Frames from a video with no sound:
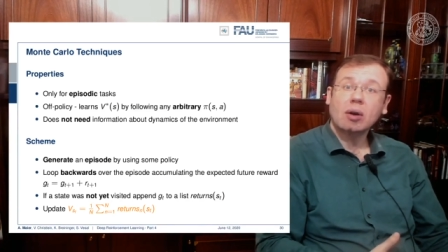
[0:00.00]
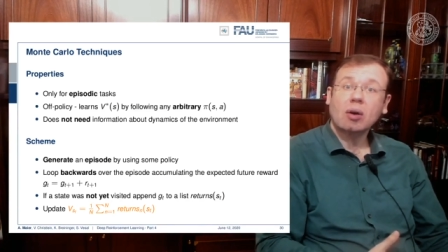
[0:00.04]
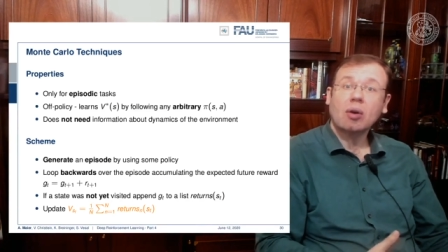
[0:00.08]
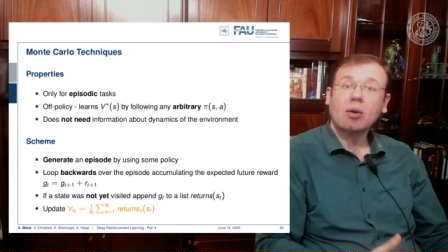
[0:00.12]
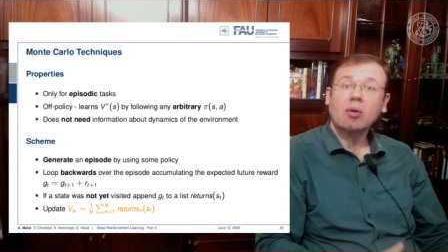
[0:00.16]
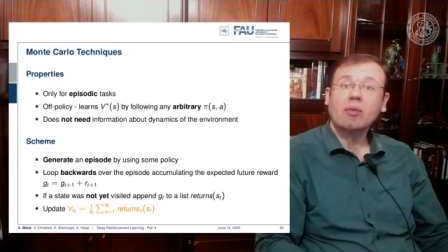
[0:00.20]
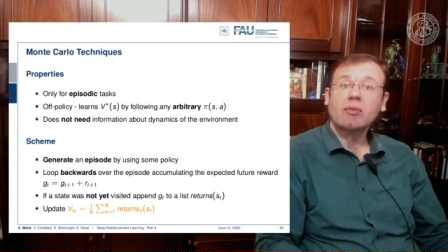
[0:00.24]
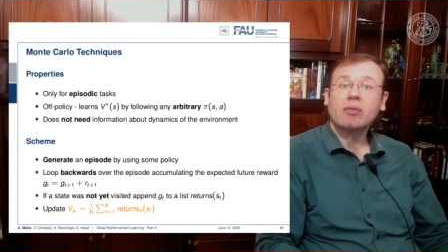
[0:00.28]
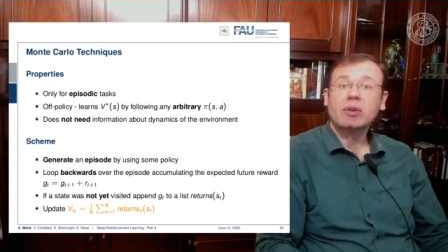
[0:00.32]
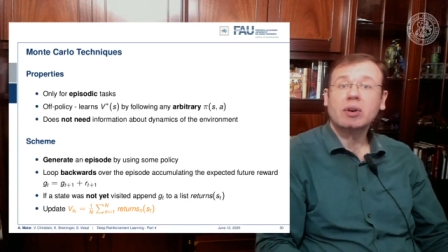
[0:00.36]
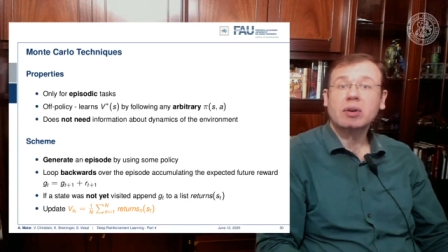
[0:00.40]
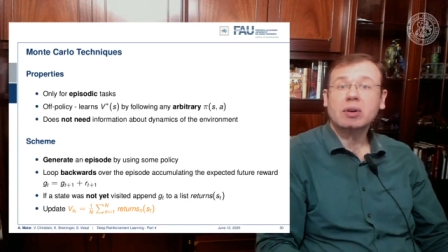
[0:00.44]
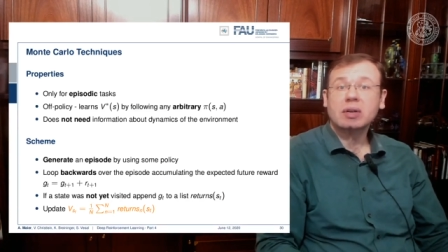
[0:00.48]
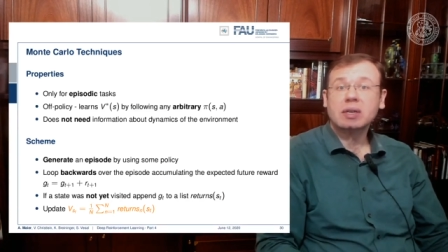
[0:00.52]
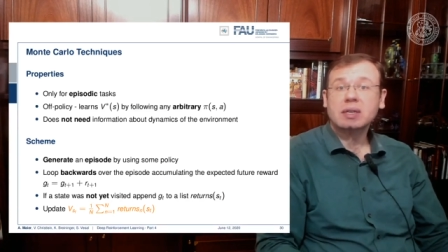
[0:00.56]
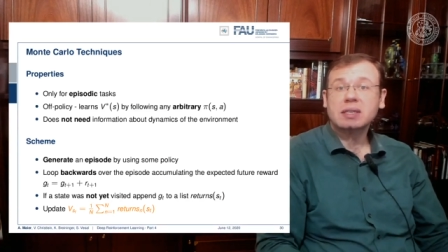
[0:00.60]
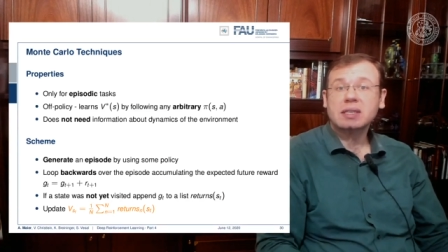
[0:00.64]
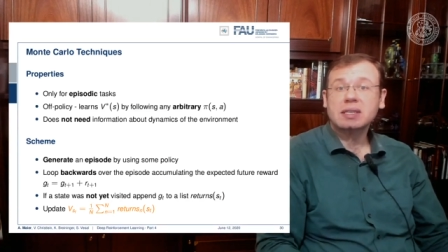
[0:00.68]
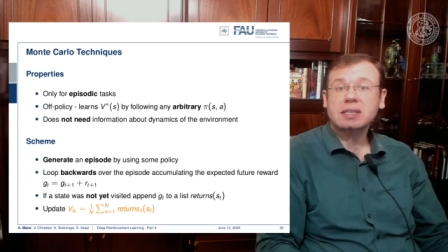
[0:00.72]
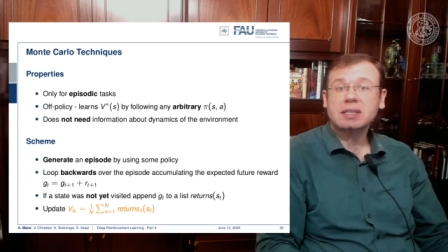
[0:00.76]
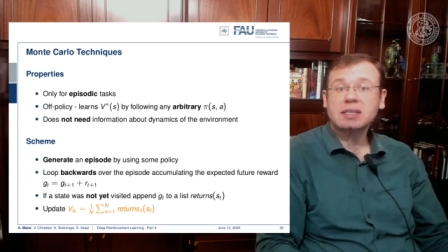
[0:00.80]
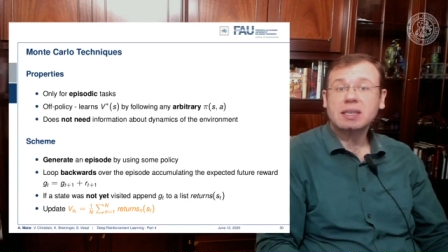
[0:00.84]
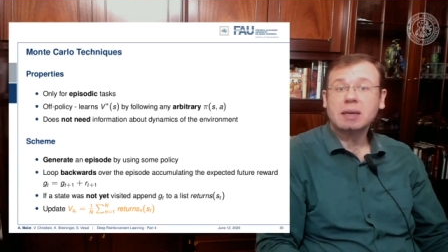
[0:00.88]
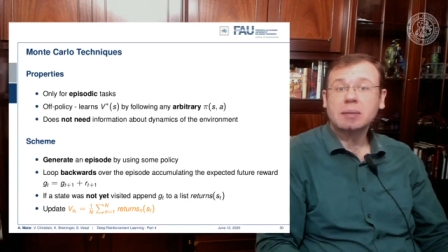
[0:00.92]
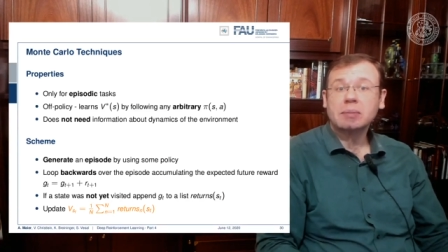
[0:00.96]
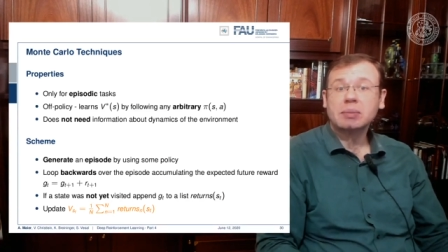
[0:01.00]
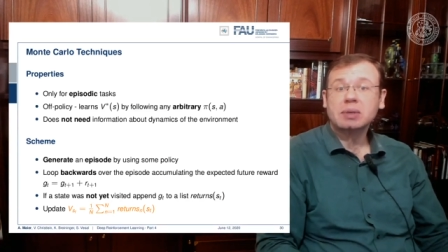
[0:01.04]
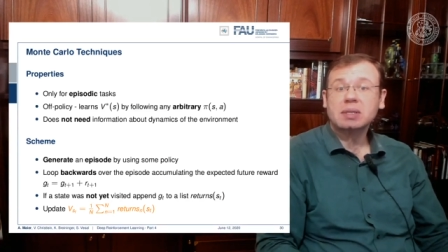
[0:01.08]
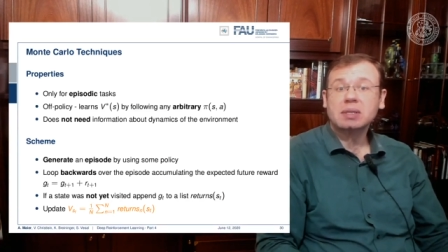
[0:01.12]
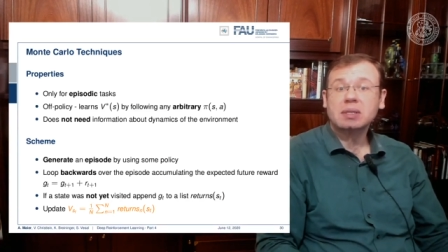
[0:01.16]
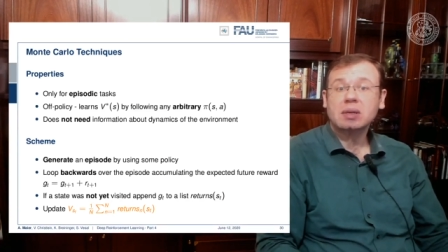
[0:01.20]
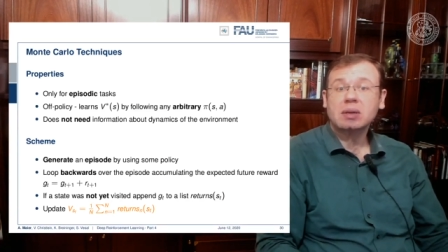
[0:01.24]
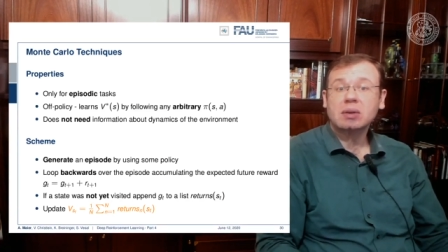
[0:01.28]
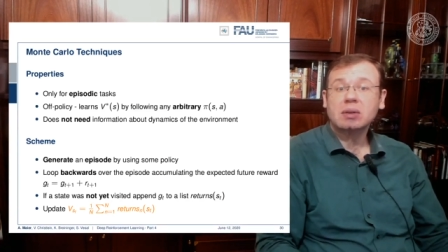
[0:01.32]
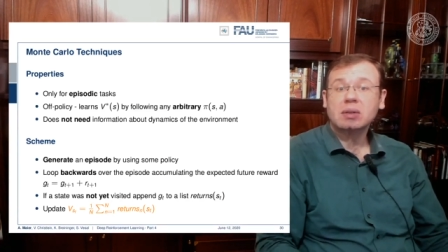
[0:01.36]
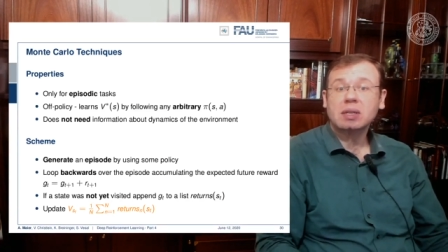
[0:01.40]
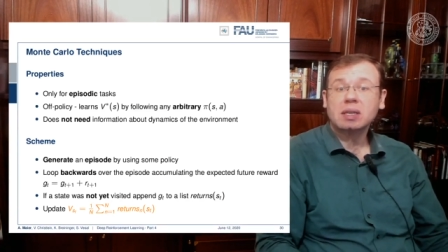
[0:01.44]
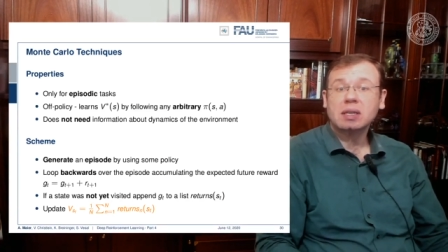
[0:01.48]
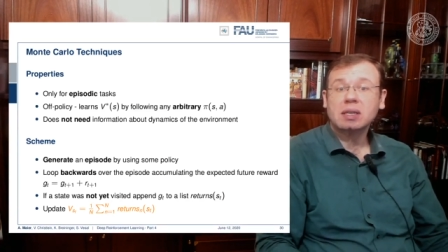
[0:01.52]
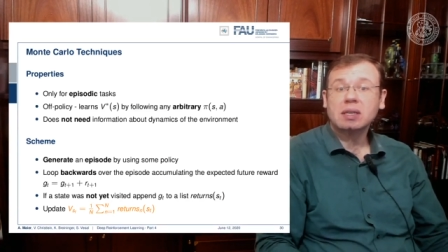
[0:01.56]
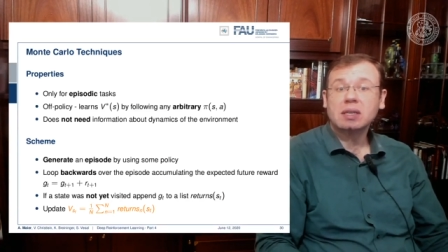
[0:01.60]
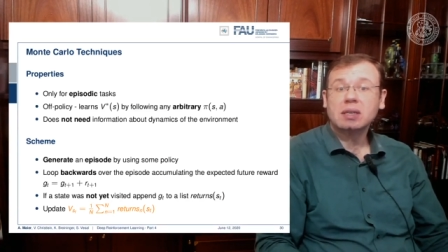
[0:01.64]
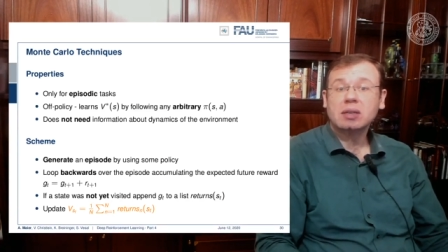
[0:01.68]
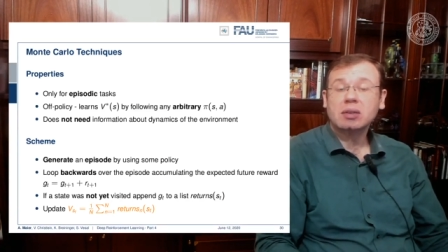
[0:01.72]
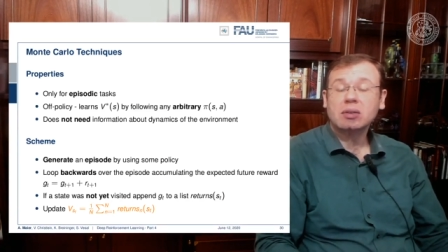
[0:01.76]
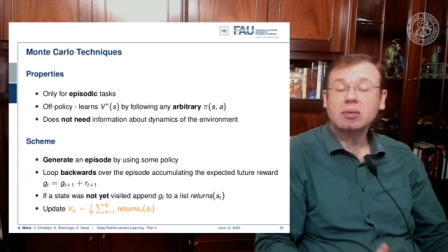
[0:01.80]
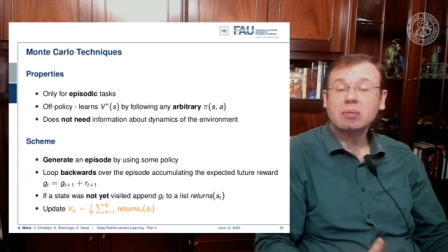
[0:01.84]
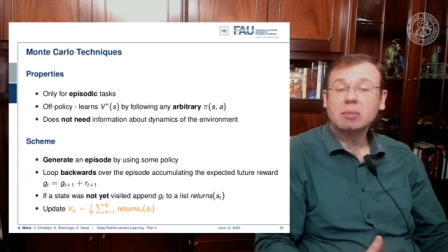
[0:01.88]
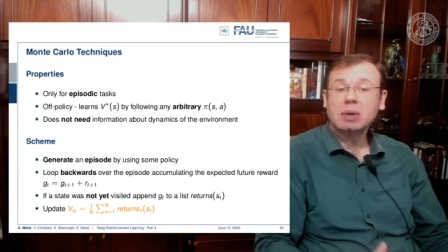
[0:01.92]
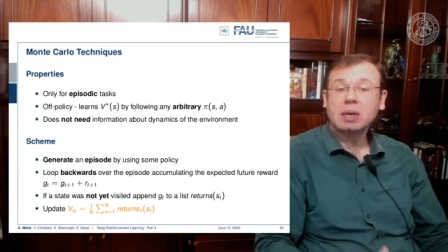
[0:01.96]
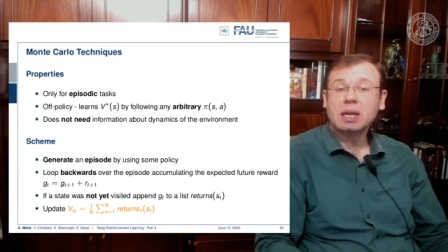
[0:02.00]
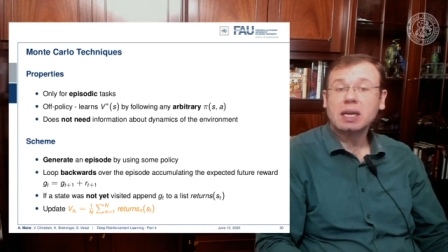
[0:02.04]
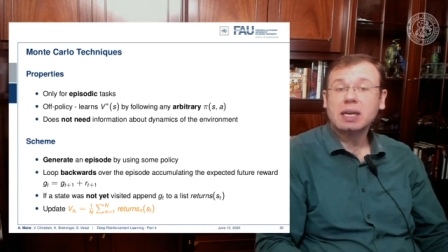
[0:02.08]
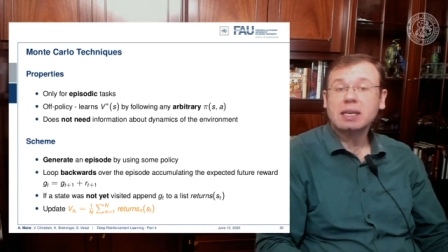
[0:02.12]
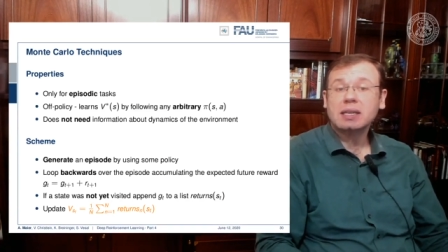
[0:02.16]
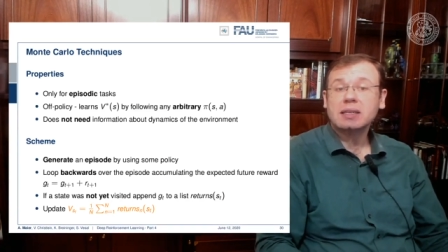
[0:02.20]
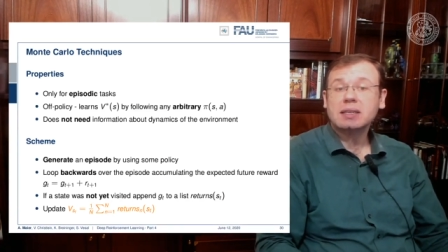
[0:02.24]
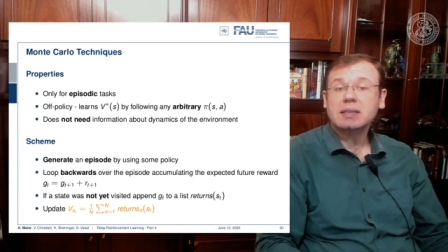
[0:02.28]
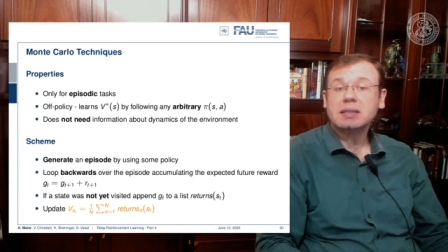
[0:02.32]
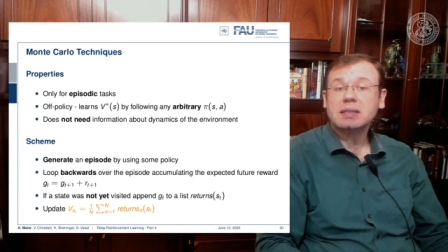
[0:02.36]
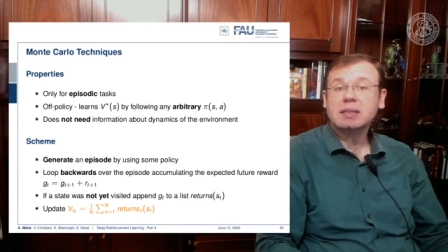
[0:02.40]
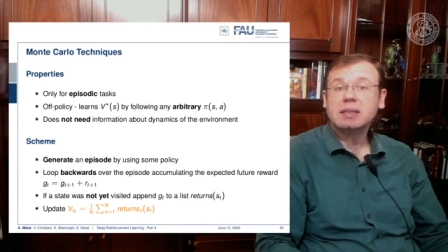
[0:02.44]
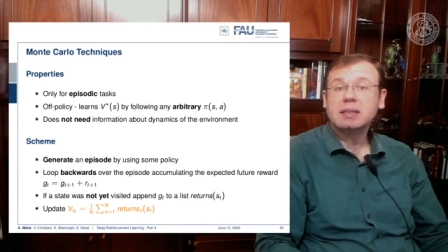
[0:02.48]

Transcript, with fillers: over this episode and accumulate